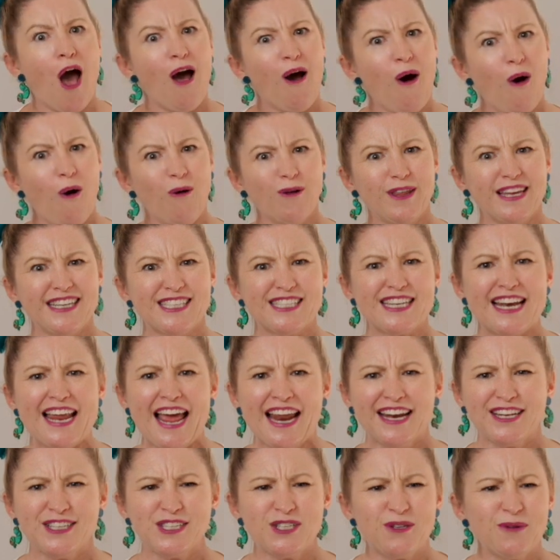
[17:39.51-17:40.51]
All these
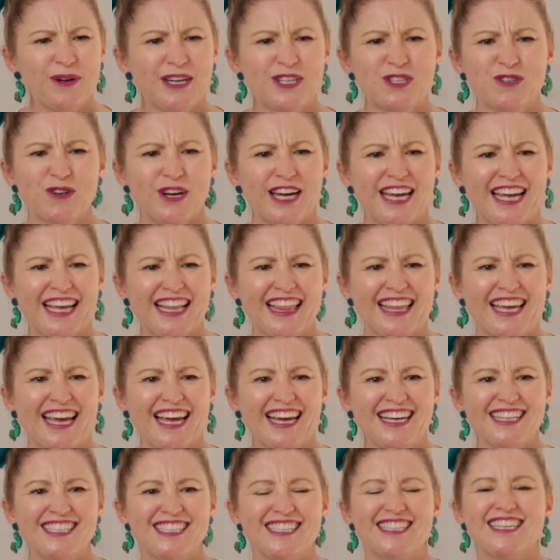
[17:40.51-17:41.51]
letters doing tricky
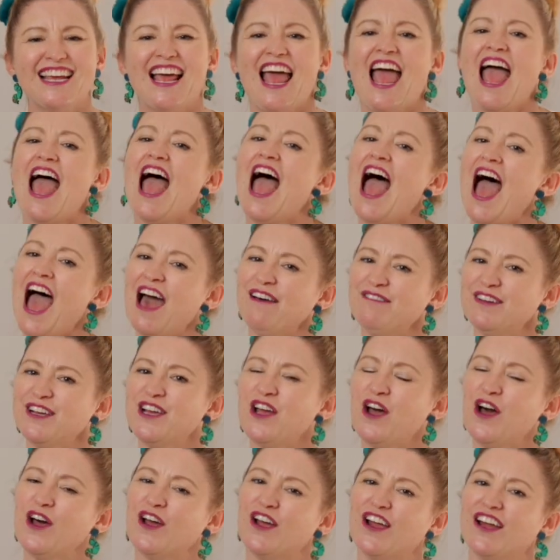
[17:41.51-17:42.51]
things. Have a
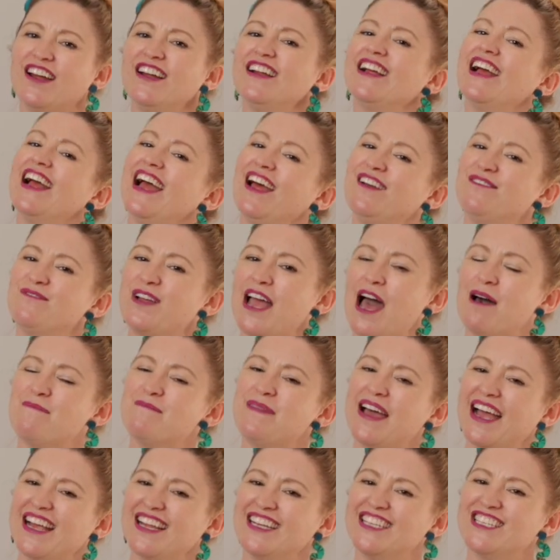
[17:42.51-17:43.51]
go and come
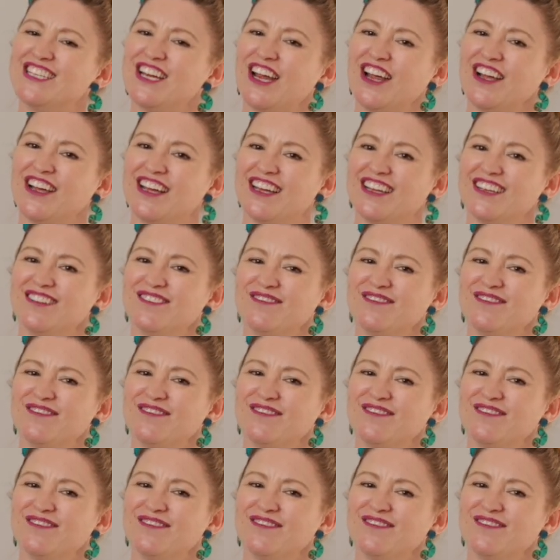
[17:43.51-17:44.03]
back and check it.